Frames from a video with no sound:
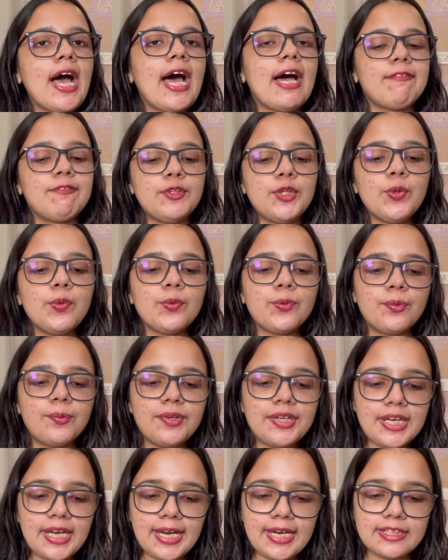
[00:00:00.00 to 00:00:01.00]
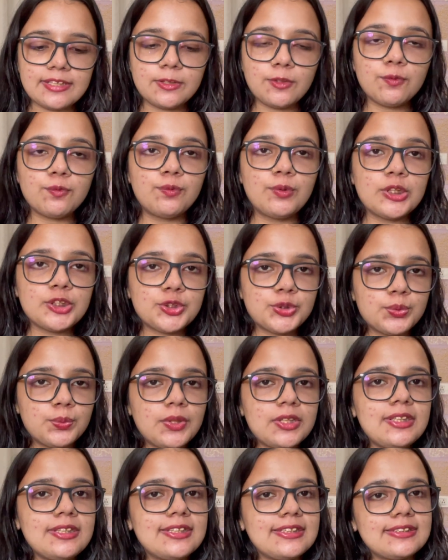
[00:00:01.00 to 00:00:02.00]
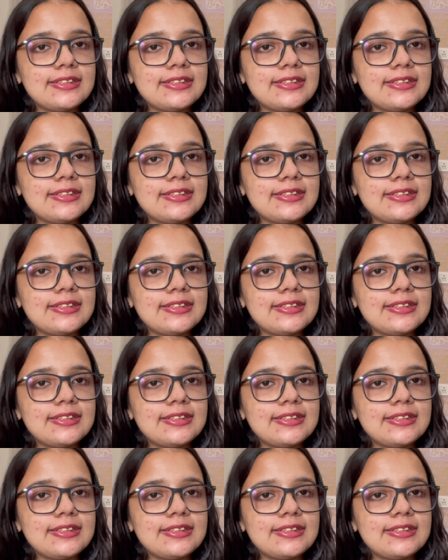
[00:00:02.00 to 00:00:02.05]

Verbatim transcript: have to create the visual